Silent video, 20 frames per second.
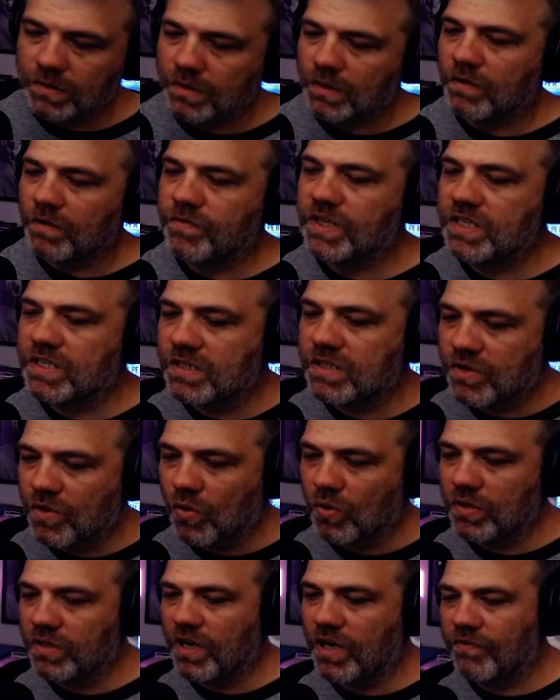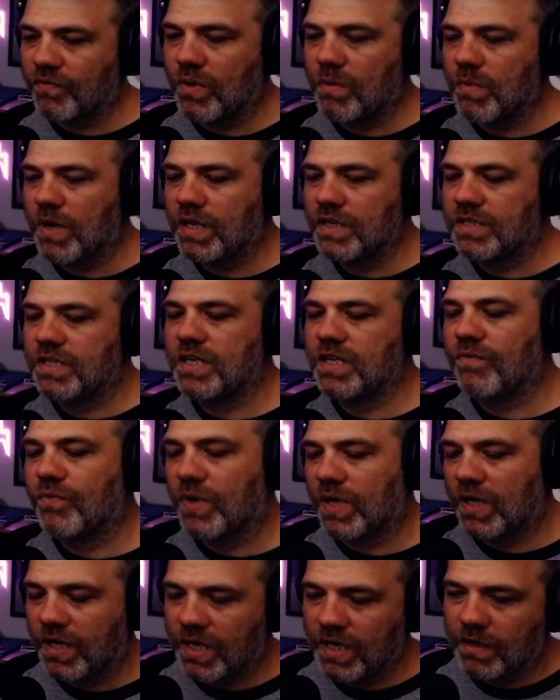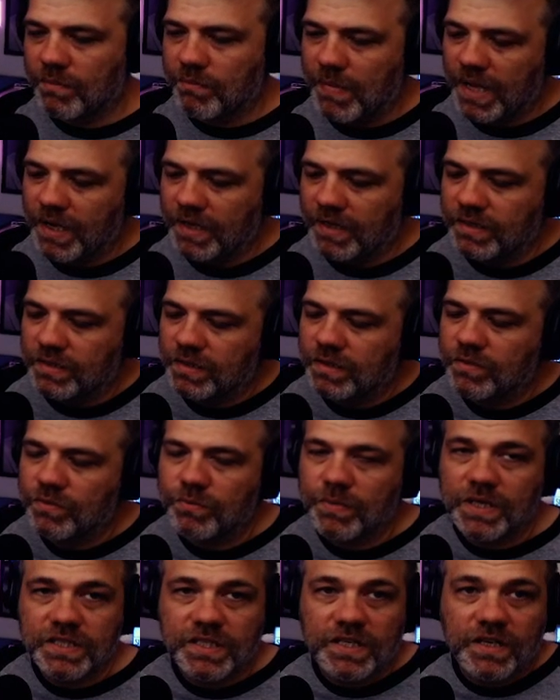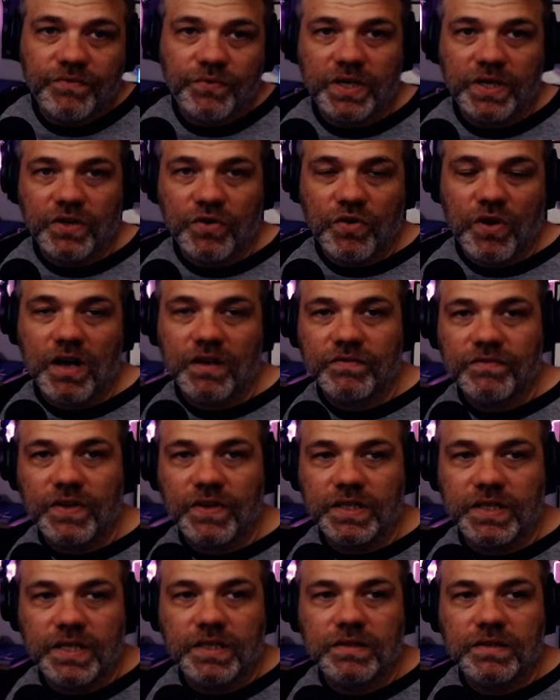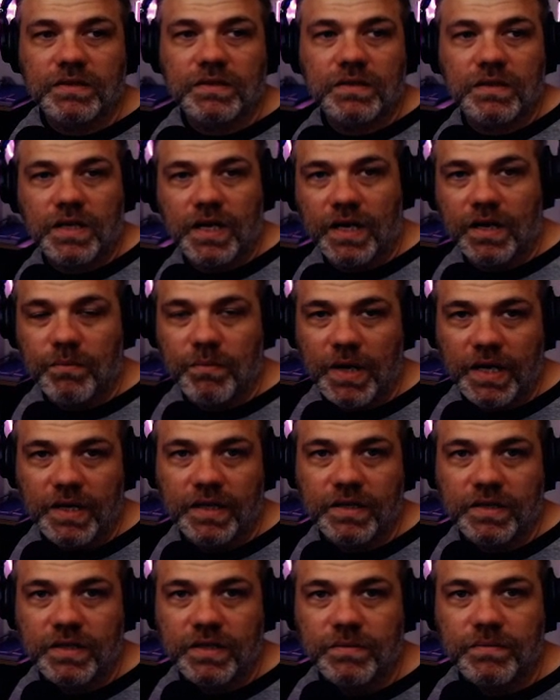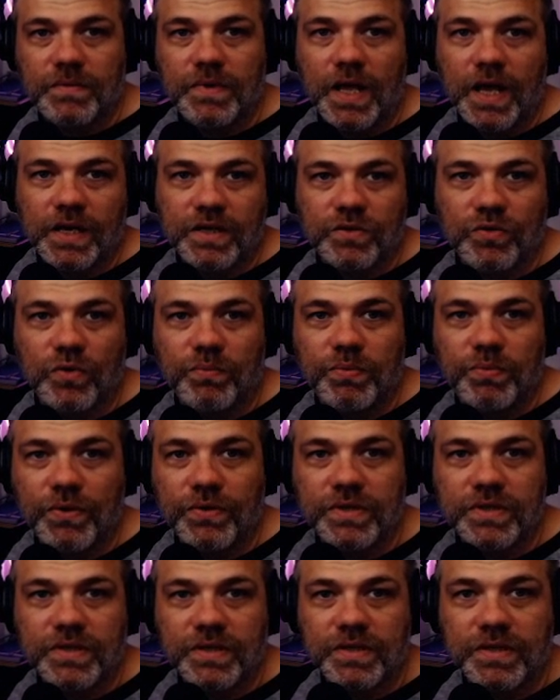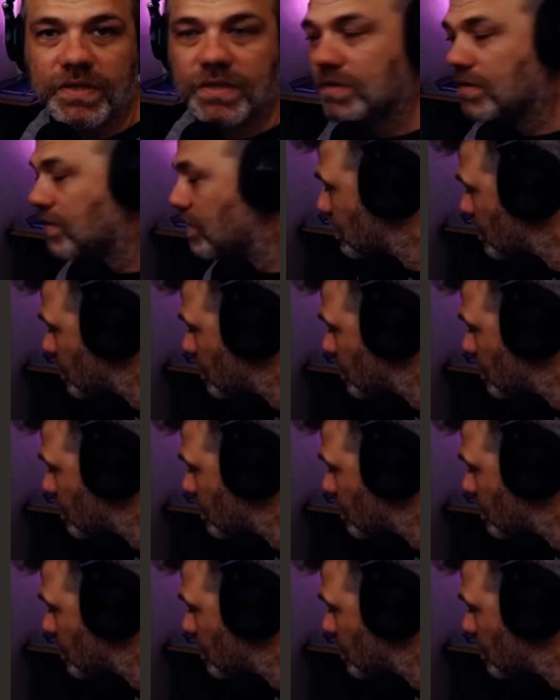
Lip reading: If this is cool enough, we might see if we can get it made. We might see if we can crowdfund it, get it made into actual posters.